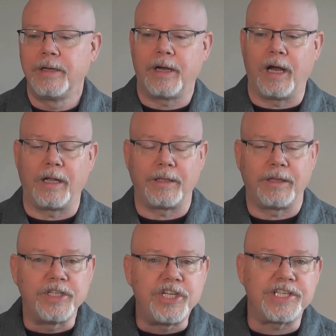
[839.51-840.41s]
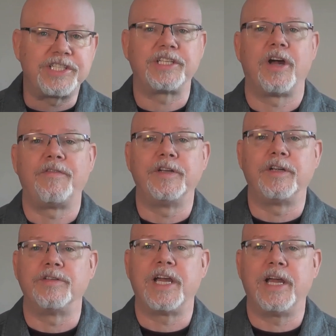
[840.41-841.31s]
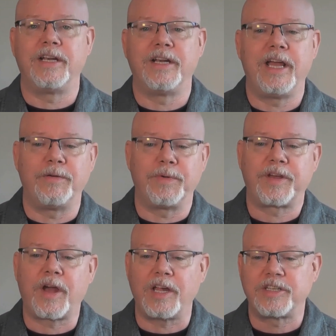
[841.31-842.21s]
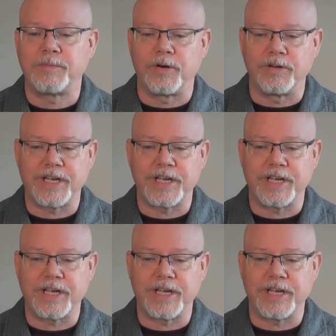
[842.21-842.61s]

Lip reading: Logistics often goes hand in hand with customers.